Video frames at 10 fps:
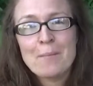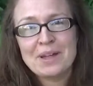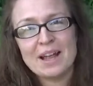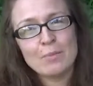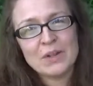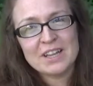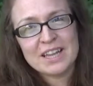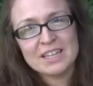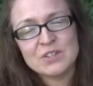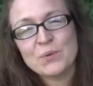but I'll put a
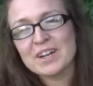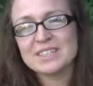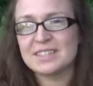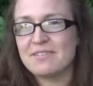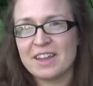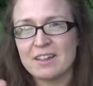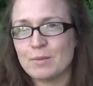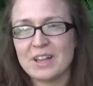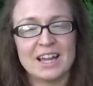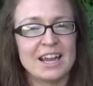link to where it's
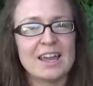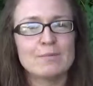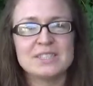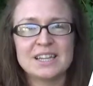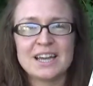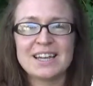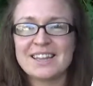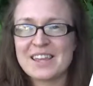available on Amazon in